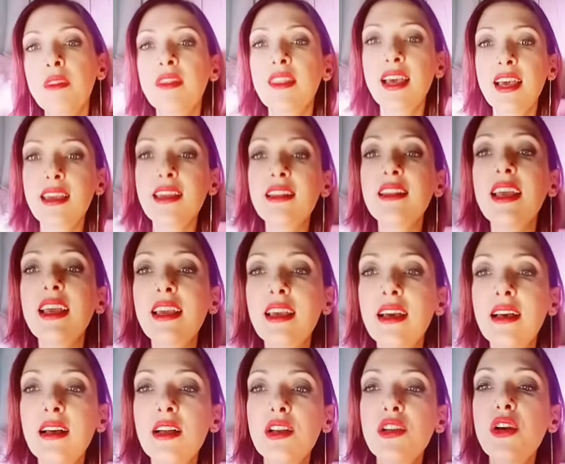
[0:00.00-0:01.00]
that can like
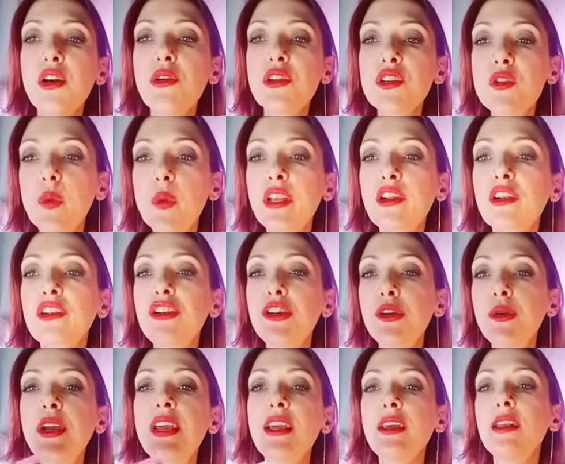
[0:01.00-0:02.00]
notice what you're
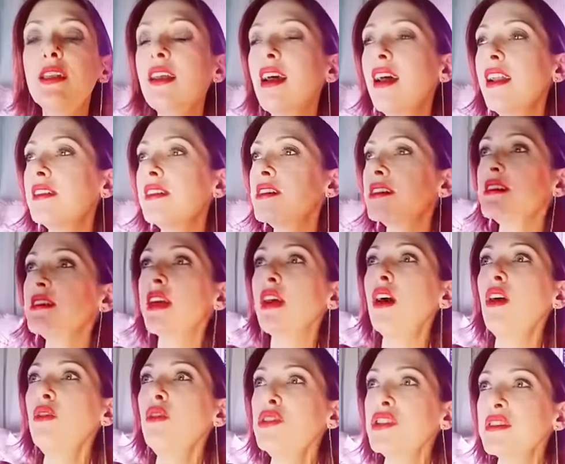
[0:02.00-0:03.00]
doing and kind of just say,
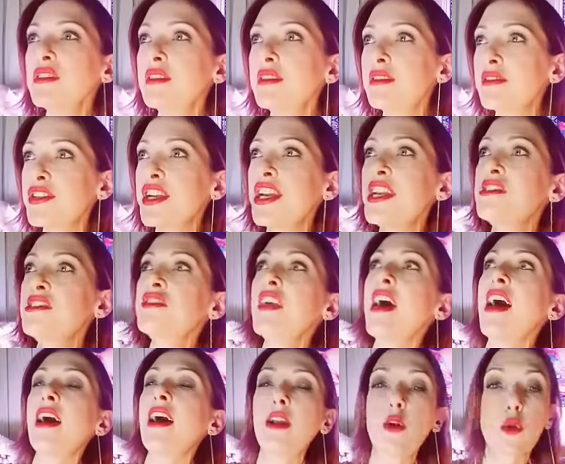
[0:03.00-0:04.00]
oh, just change
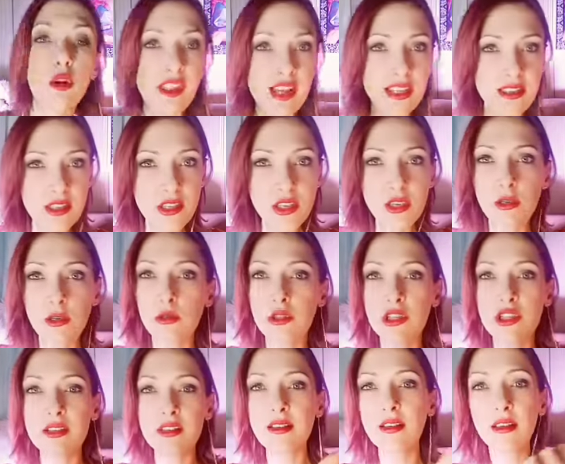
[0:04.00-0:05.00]
that. Or that's you
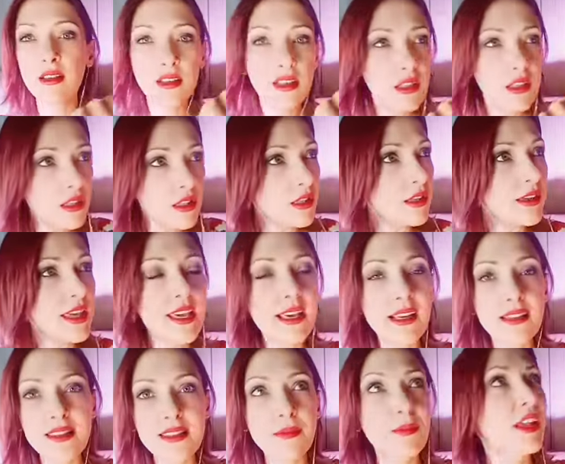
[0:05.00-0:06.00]
just looking
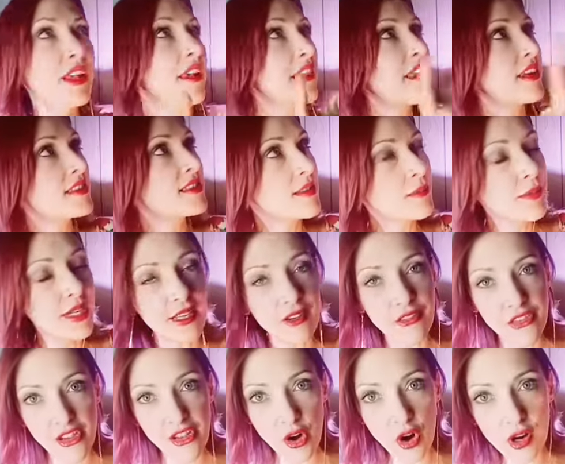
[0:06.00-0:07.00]
at something that somebody
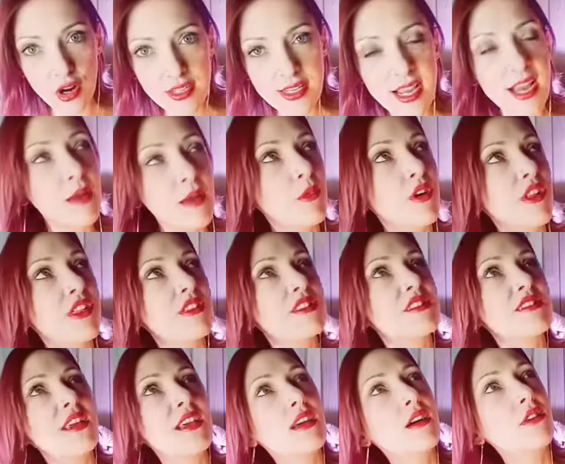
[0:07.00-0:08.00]
else had a hard time with and
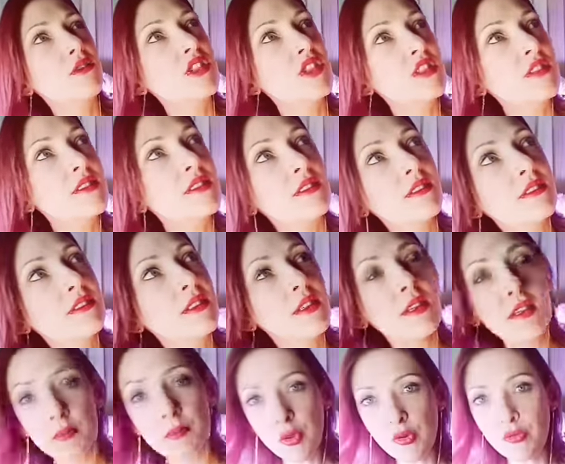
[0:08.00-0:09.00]
saying, oh, just
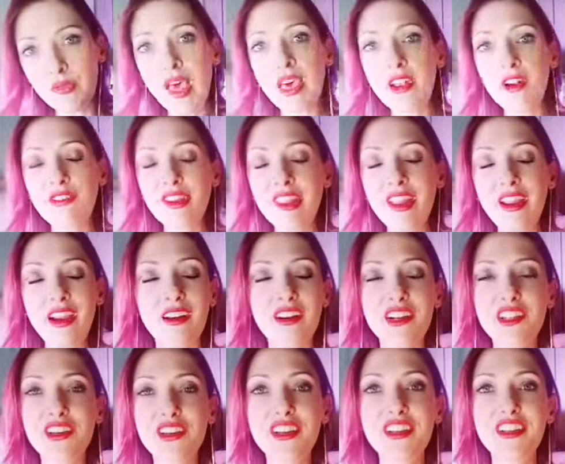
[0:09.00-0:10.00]
move that over there
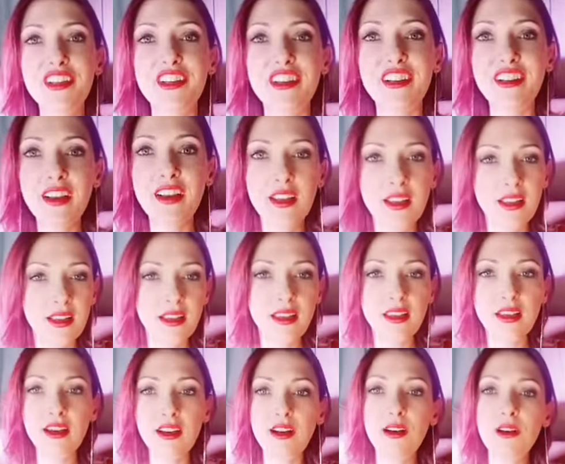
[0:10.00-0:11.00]
and you're good,
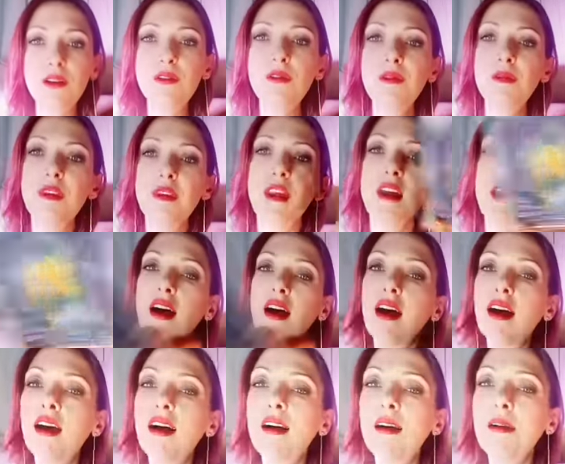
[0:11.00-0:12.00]
you know?
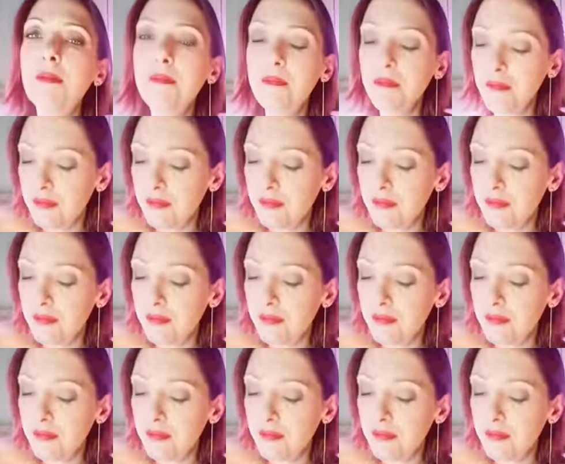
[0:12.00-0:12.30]
Um,